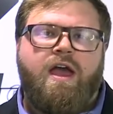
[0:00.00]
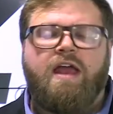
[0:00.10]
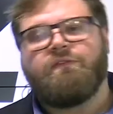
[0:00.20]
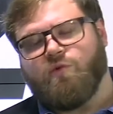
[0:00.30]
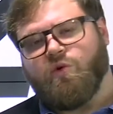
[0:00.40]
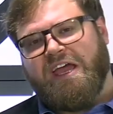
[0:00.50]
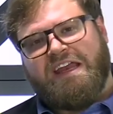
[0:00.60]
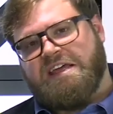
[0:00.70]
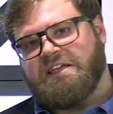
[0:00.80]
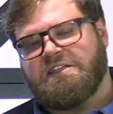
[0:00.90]
and if you were
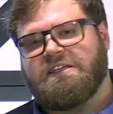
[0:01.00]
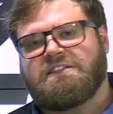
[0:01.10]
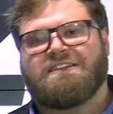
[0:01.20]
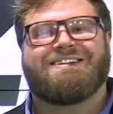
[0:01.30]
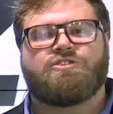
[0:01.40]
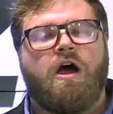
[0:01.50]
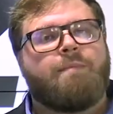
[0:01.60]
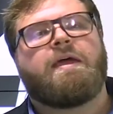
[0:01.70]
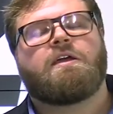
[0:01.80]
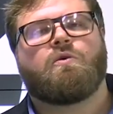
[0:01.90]
getting into this to try
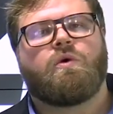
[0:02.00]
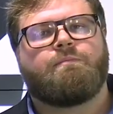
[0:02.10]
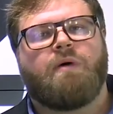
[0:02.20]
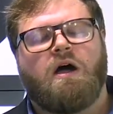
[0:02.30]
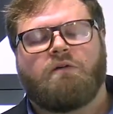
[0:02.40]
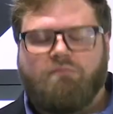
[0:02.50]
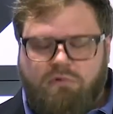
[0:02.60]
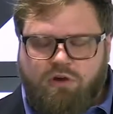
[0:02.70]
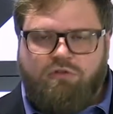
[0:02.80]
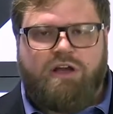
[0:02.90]
and make a quick
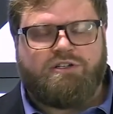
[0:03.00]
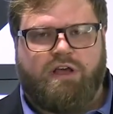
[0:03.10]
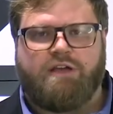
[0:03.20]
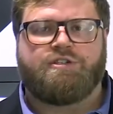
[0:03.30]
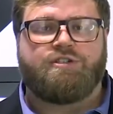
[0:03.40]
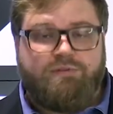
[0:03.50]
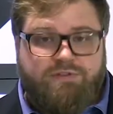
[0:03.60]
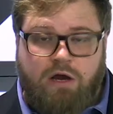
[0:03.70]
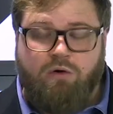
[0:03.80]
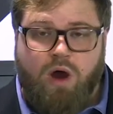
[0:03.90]
buck, congratulations, you've
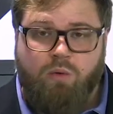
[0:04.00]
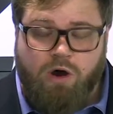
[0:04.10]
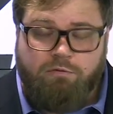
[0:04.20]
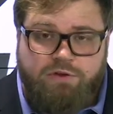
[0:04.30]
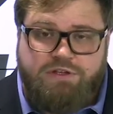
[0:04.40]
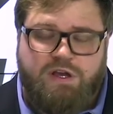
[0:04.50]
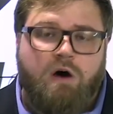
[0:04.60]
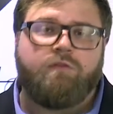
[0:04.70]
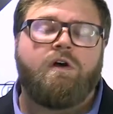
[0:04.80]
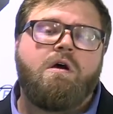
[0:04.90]
done quite well for
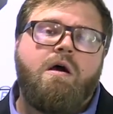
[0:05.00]
yourself.